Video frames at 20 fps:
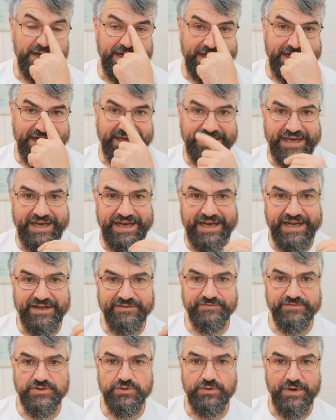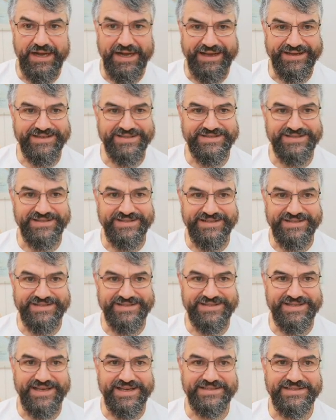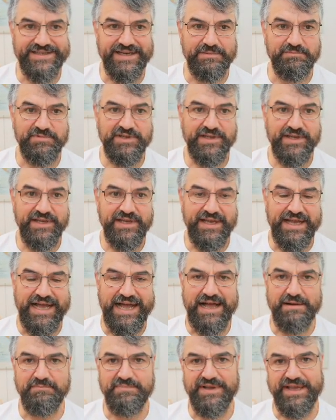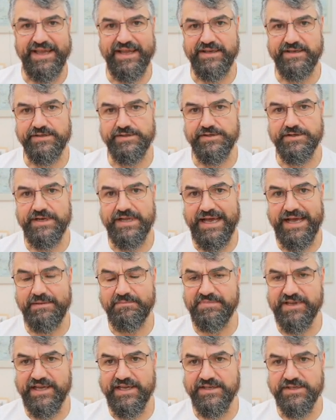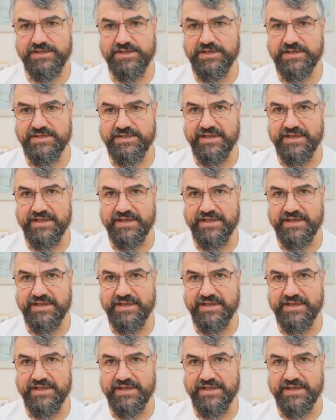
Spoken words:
I have to actually set up App Engine. App Engine is an